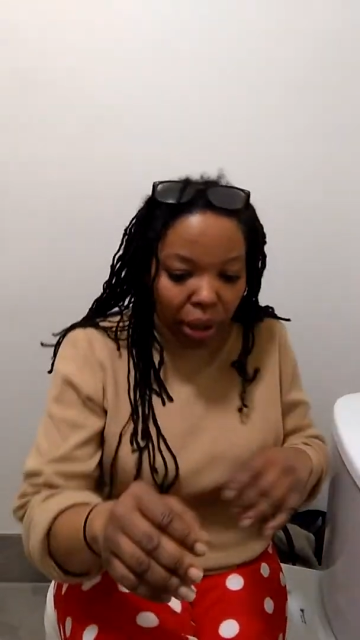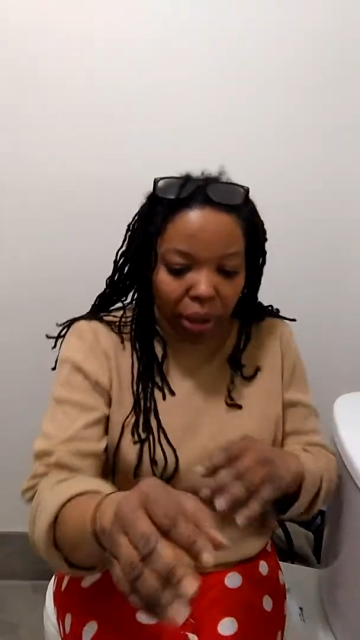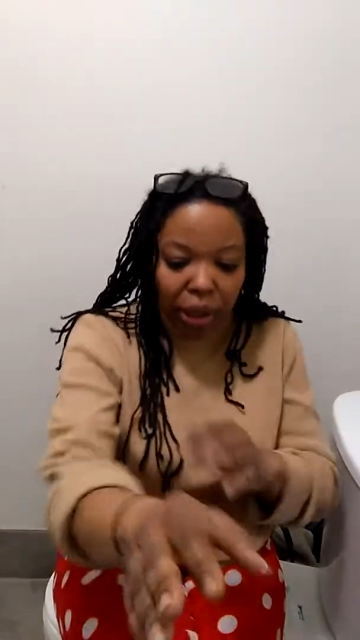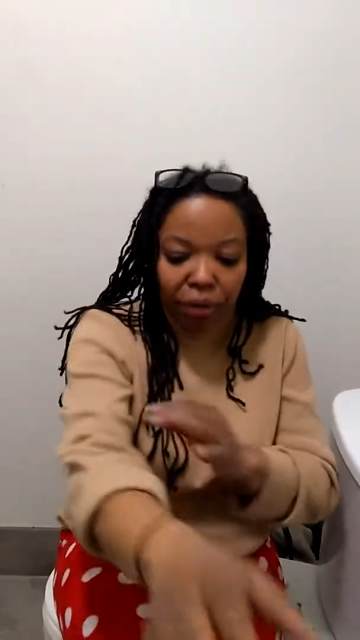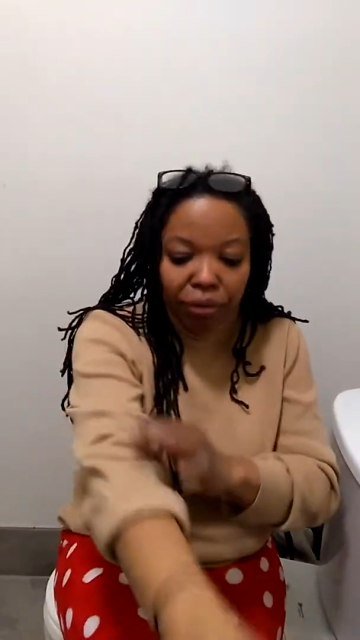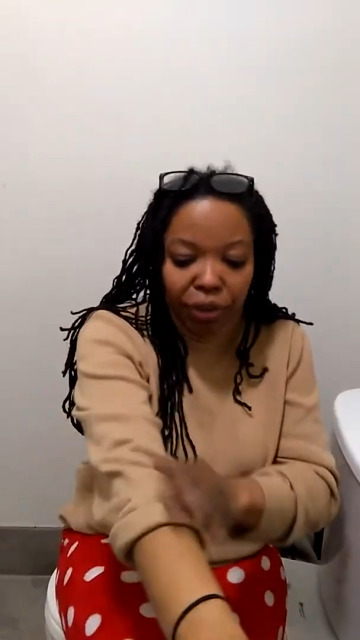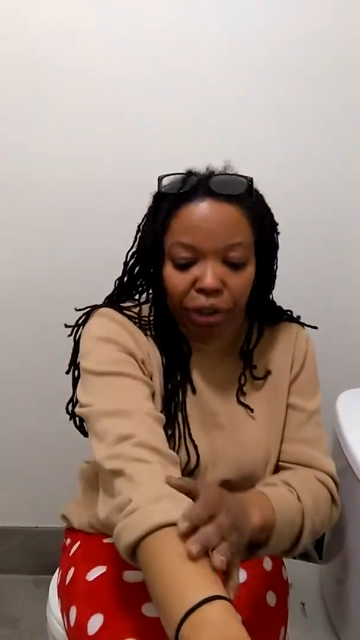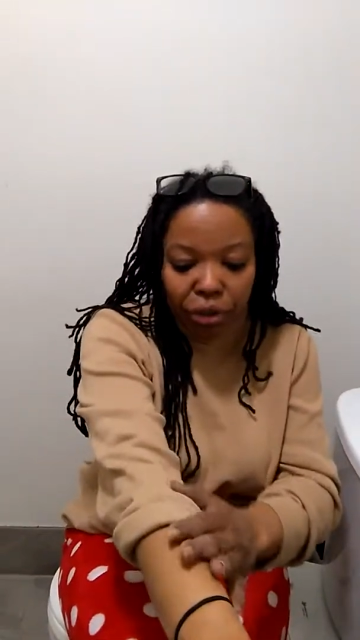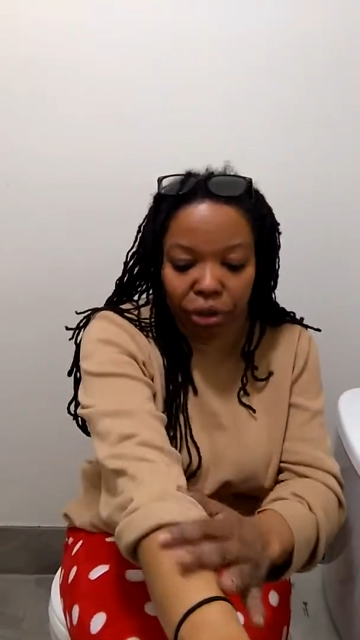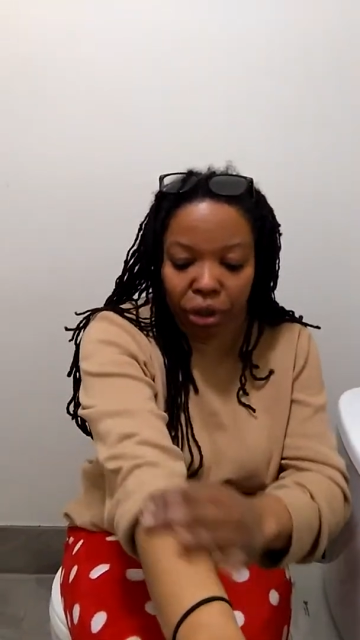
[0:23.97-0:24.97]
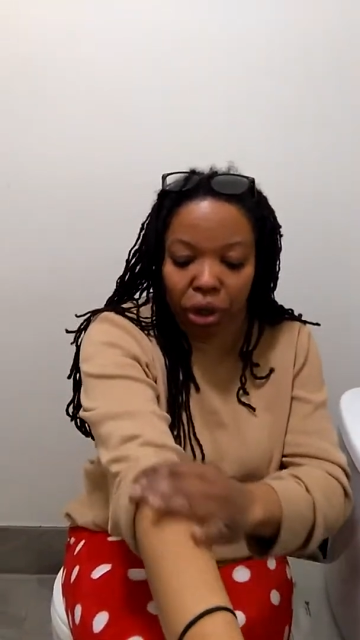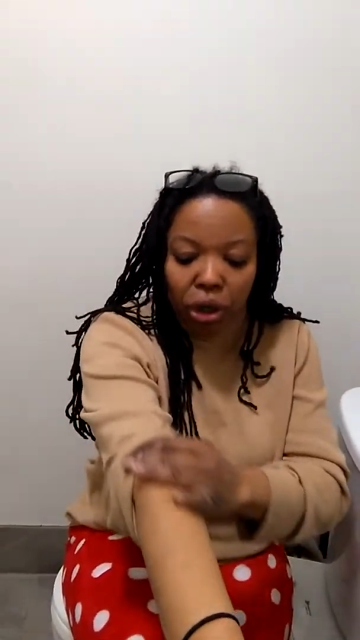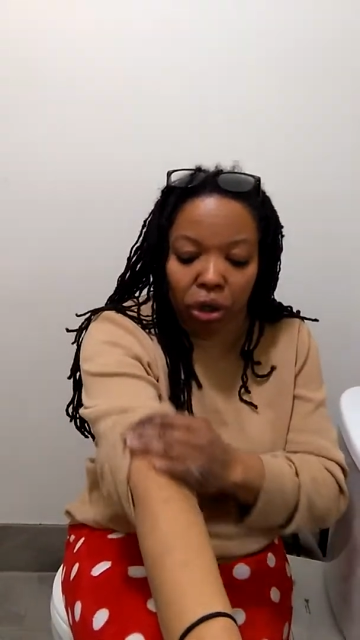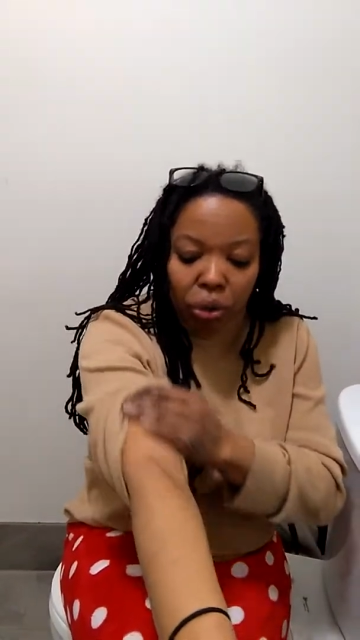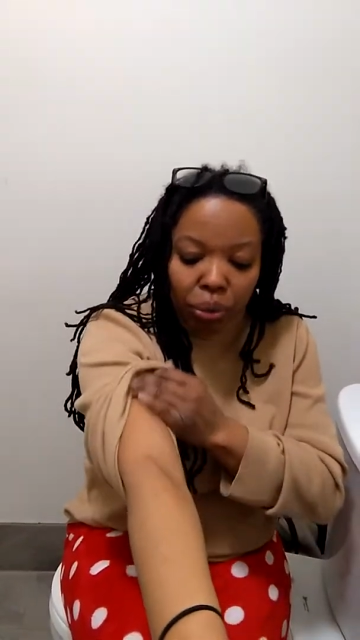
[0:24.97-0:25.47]
Now, first,
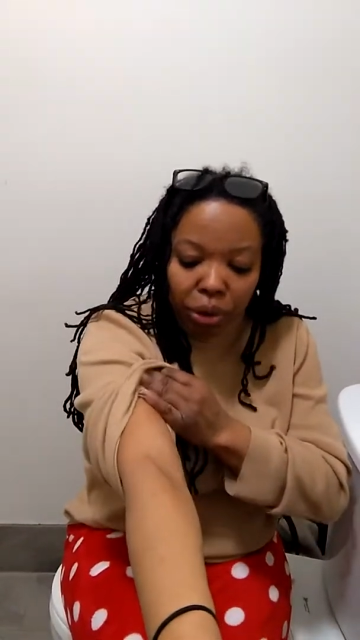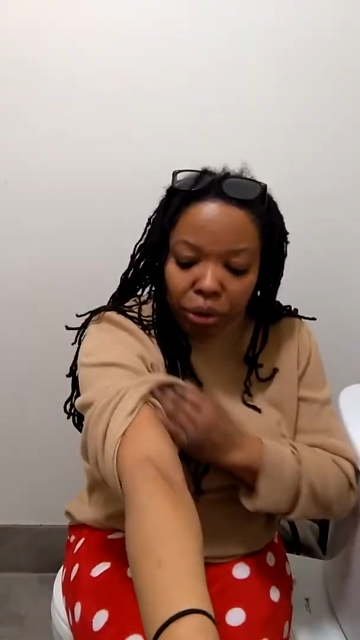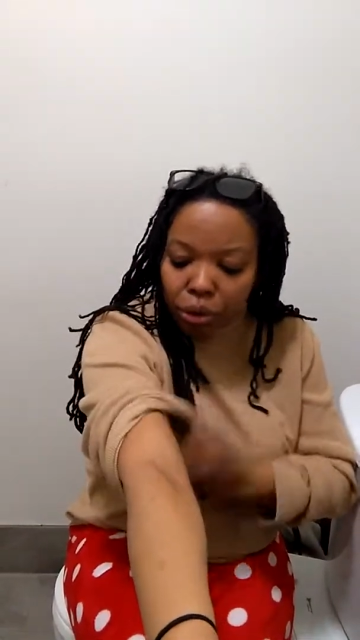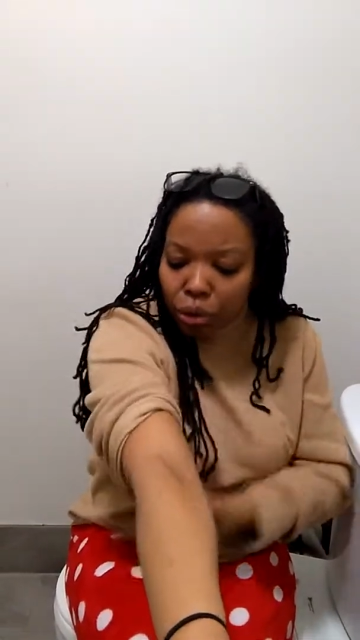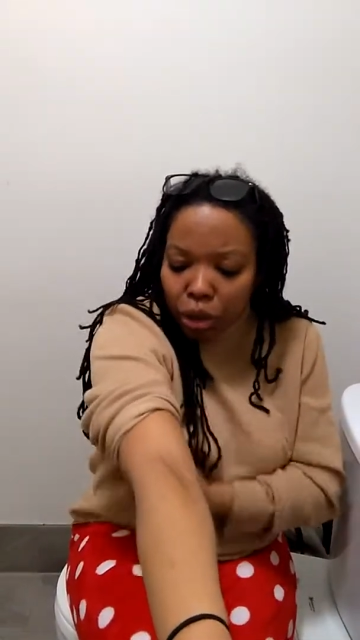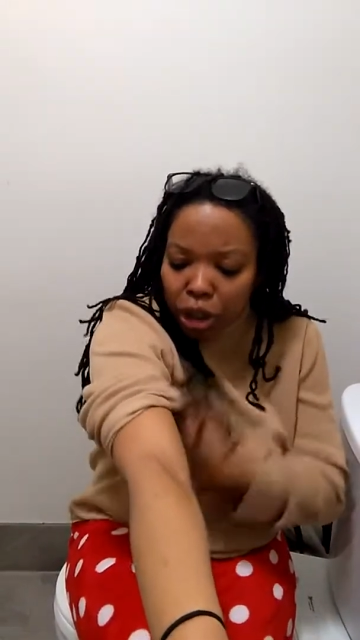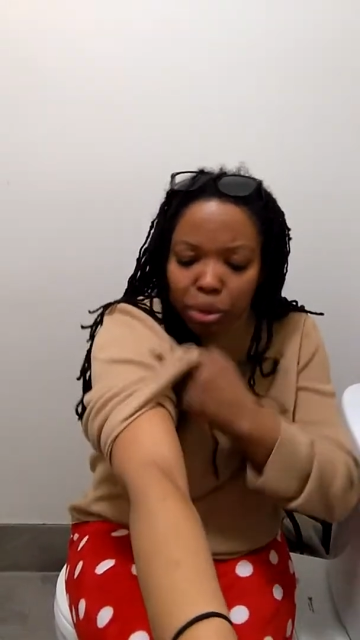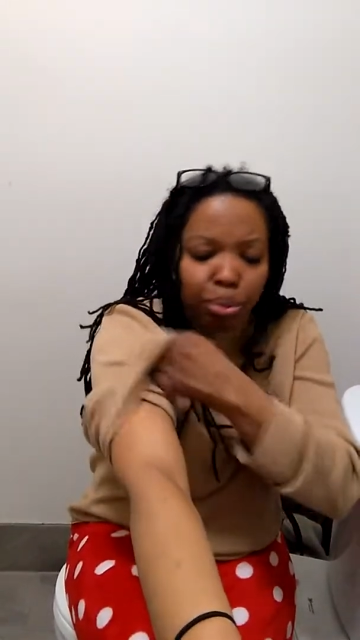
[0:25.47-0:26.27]
it's